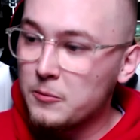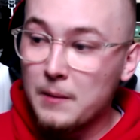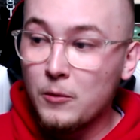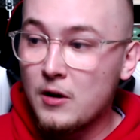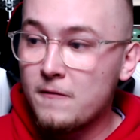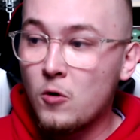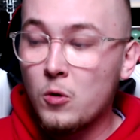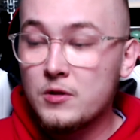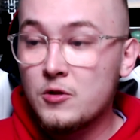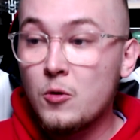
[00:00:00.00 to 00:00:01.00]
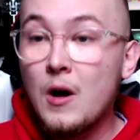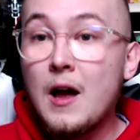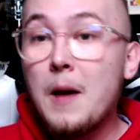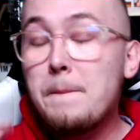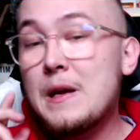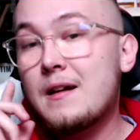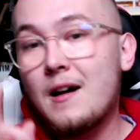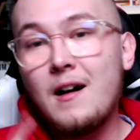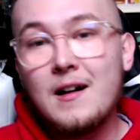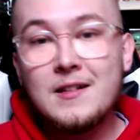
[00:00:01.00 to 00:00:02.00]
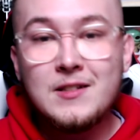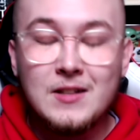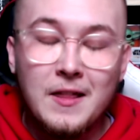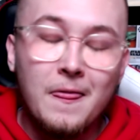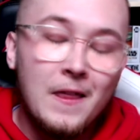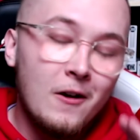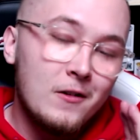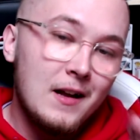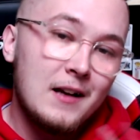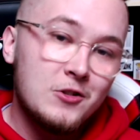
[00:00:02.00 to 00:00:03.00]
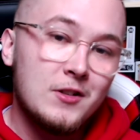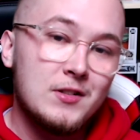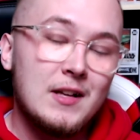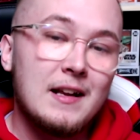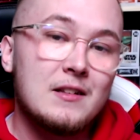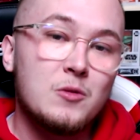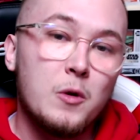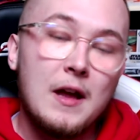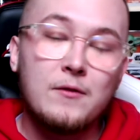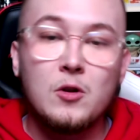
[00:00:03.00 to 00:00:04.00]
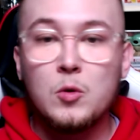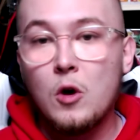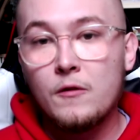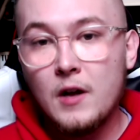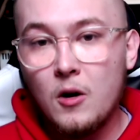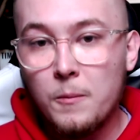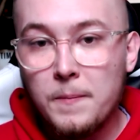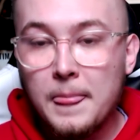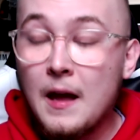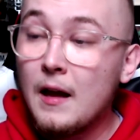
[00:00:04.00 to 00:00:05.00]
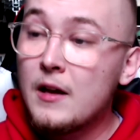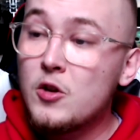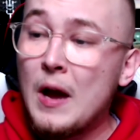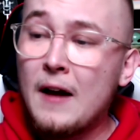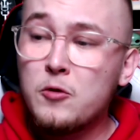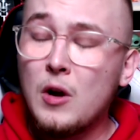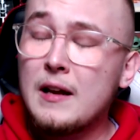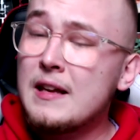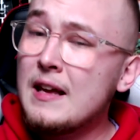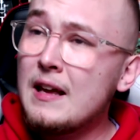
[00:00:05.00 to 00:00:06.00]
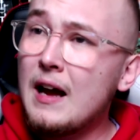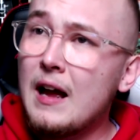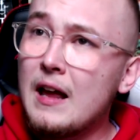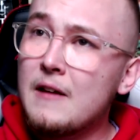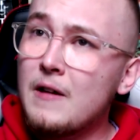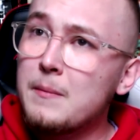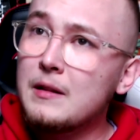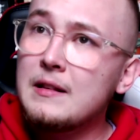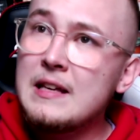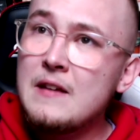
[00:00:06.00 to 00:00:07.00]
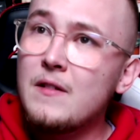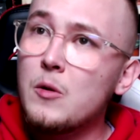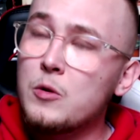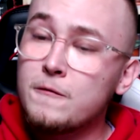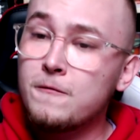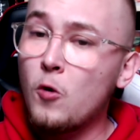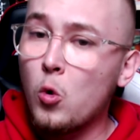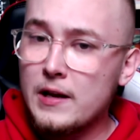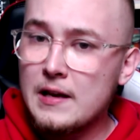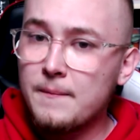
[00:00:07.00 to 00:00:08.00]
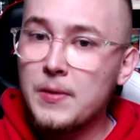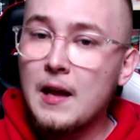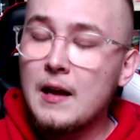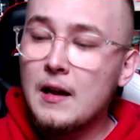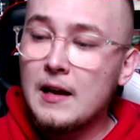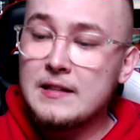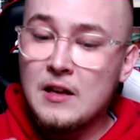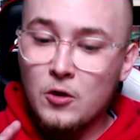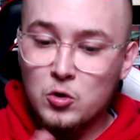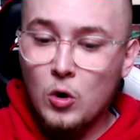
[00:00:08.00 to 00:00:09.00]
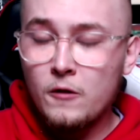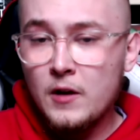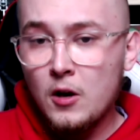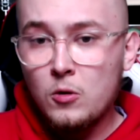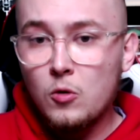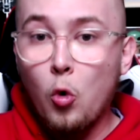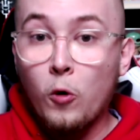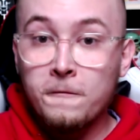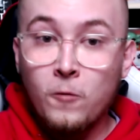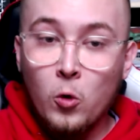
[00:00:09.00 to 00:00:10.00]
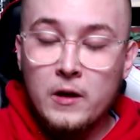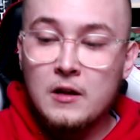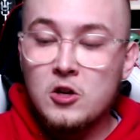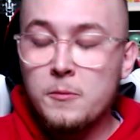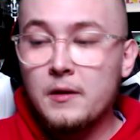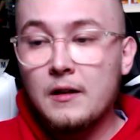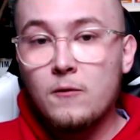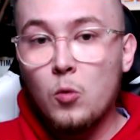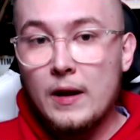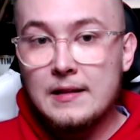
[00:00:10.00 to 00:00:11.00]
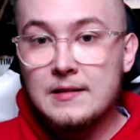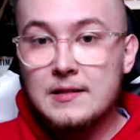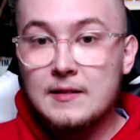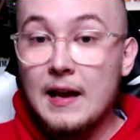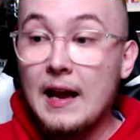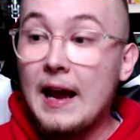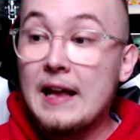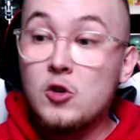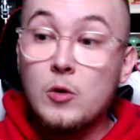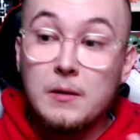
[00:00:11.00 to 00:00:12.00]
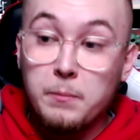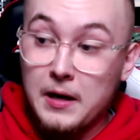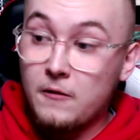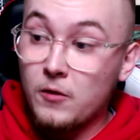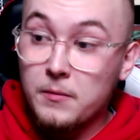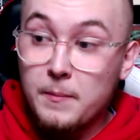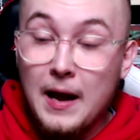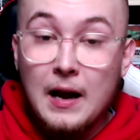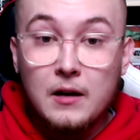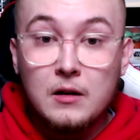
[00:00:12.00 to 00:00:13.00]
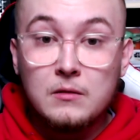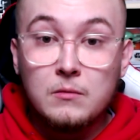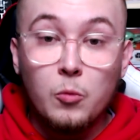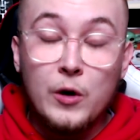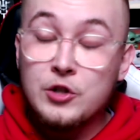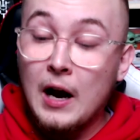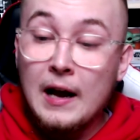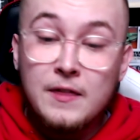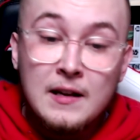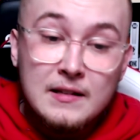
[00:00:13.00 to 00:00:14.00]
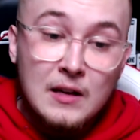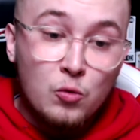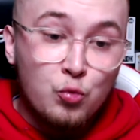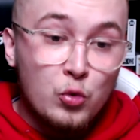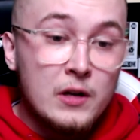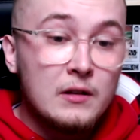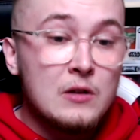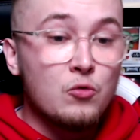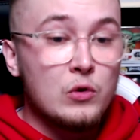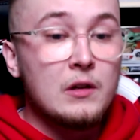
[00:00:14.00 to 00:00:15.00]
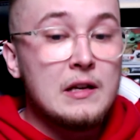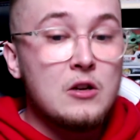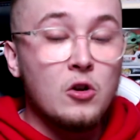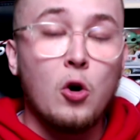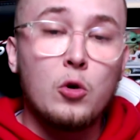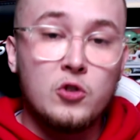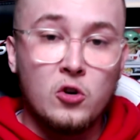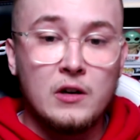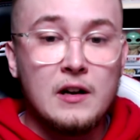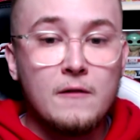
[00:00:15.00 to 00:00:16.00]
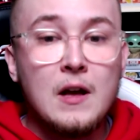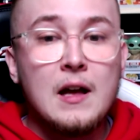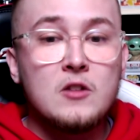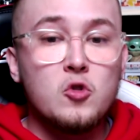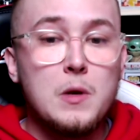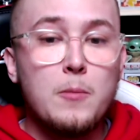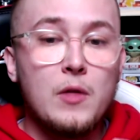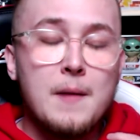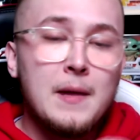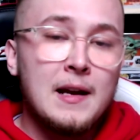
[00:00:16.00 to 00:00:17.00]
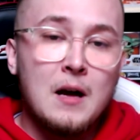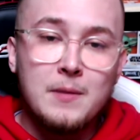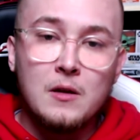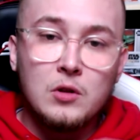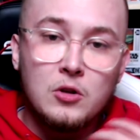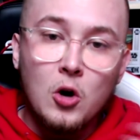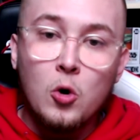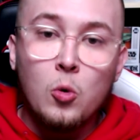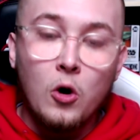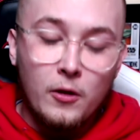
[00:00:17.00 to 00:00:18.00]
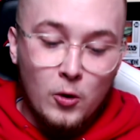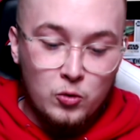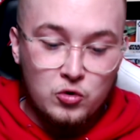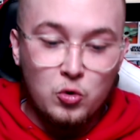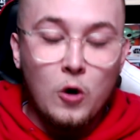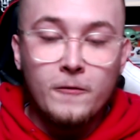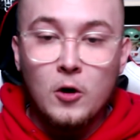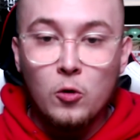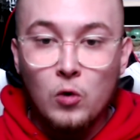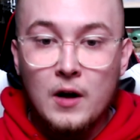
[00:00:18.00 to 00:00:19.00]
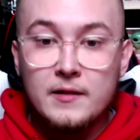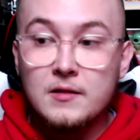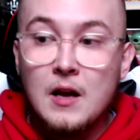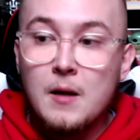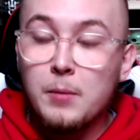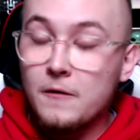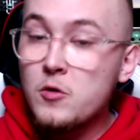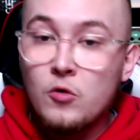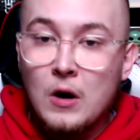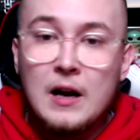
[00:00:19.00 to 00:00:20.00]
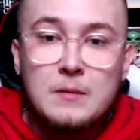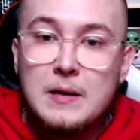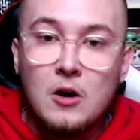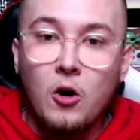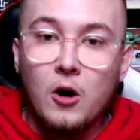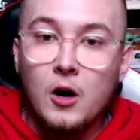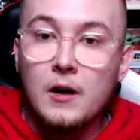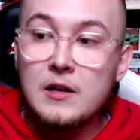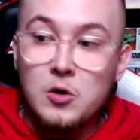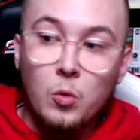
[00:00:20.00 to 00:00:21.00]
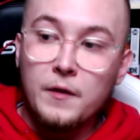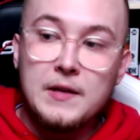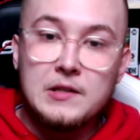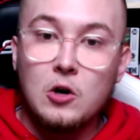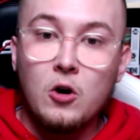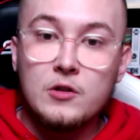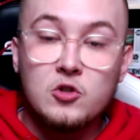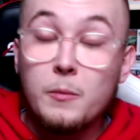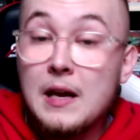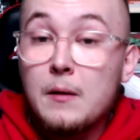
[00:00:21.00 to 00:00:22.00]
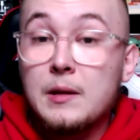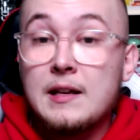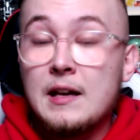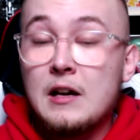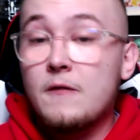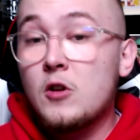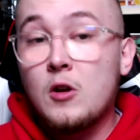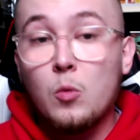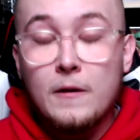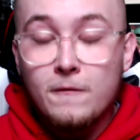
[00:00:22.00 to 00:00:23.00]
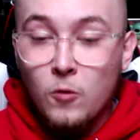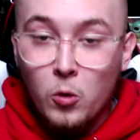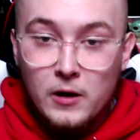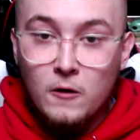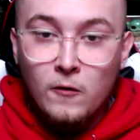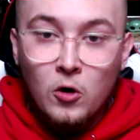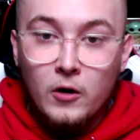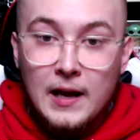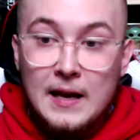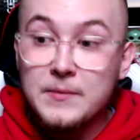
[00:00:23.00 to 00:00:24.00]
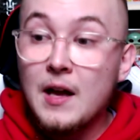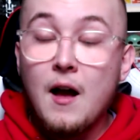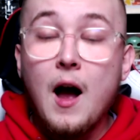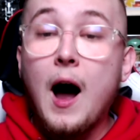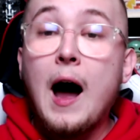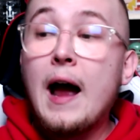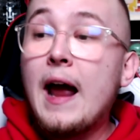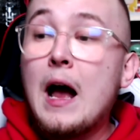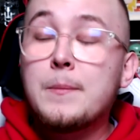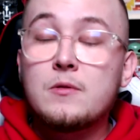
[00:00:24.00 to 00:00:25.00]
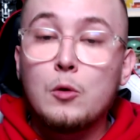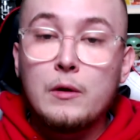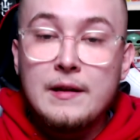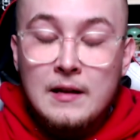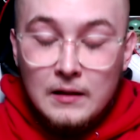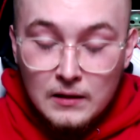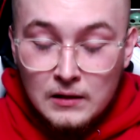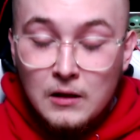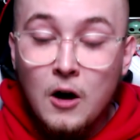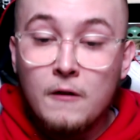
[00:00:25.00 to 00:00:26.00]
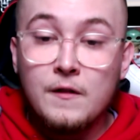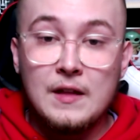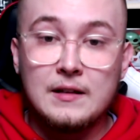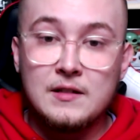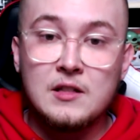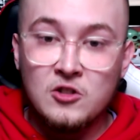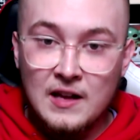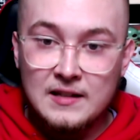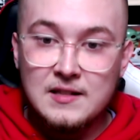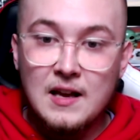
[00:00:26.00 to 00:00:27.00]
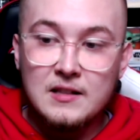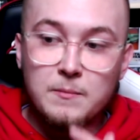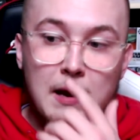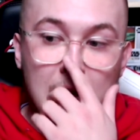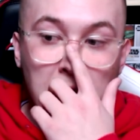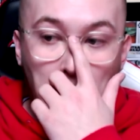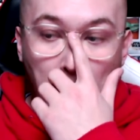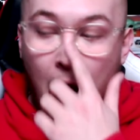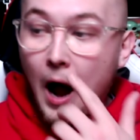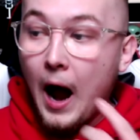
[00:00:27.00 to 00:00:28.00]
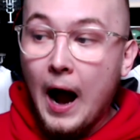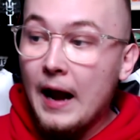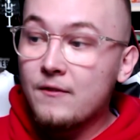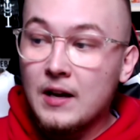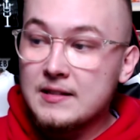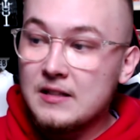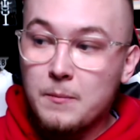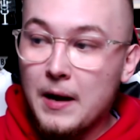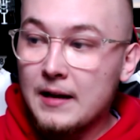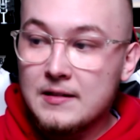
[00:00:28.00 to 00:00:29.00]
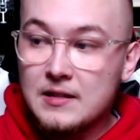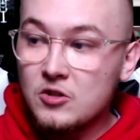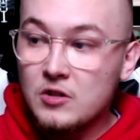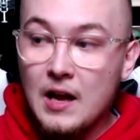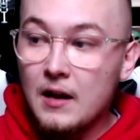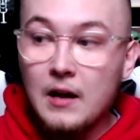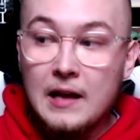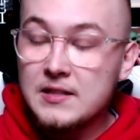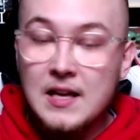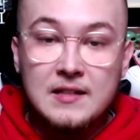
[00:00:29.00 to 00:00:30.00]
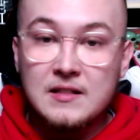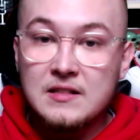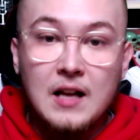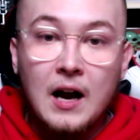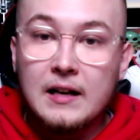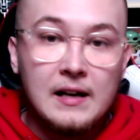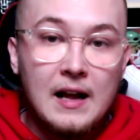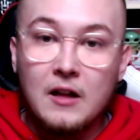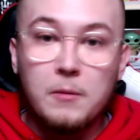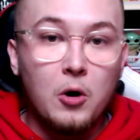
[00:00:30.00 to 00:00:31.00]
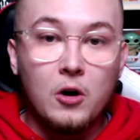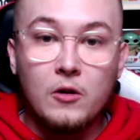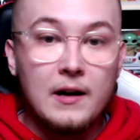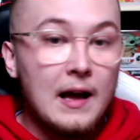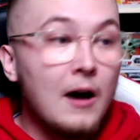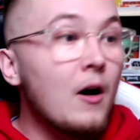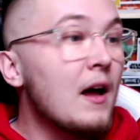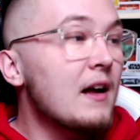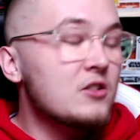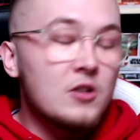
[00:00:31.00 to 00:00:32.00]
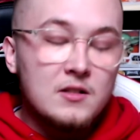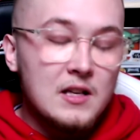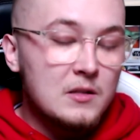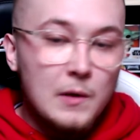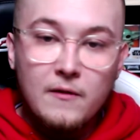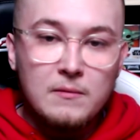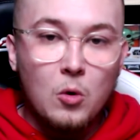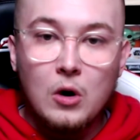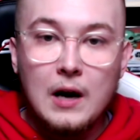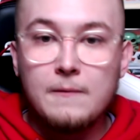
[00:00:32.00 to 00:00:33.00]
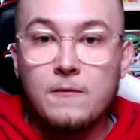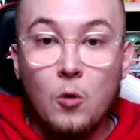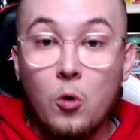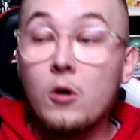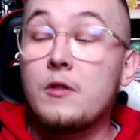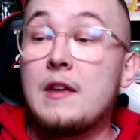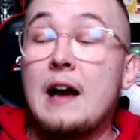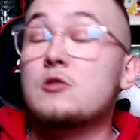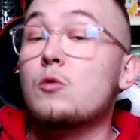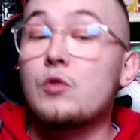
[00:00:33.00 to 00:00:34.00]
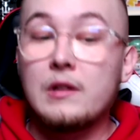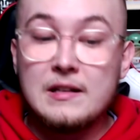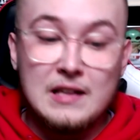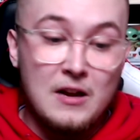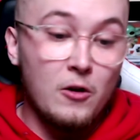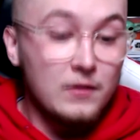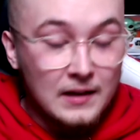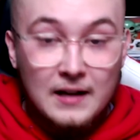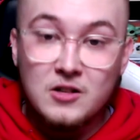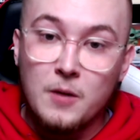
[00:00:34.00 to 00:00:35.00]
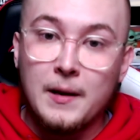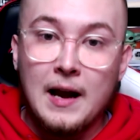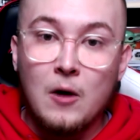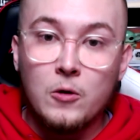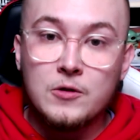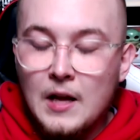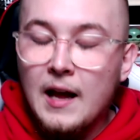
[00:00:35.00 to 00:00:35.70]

I'm looking forward to because they are not just setting it to where you have to go 12-0. You have to get, if I believe it was 40, it's either 12-0 or 40 accumulative wins, and you can pick from the pack, which I think is a really good alternative to people that may not be able to go on those 12-0 runs. But if you grind BR and you want these cards, you'll be able to get it if you can win 40 overall games. I absolutely love that decision that SDS made. I have not seen a bad decision yet. SDS is knocking it out of the park right now. Just gets me even more hyped for the actual release here in the next coming hours.